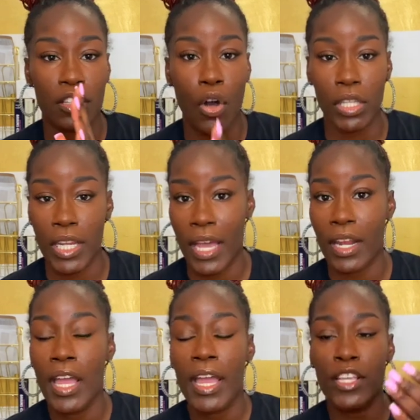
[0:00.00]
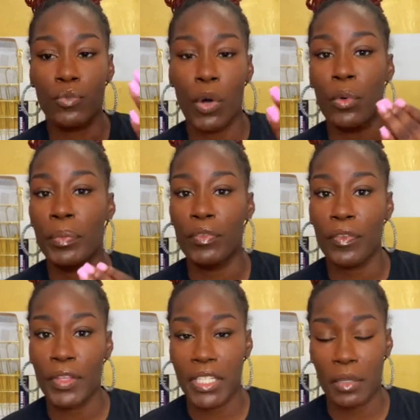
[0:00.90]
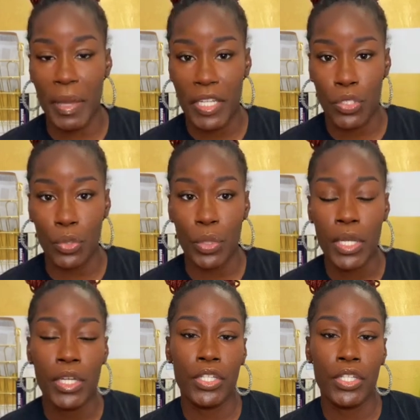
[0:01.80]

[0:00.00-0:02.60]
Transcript: all of that is what will be reflected back to you.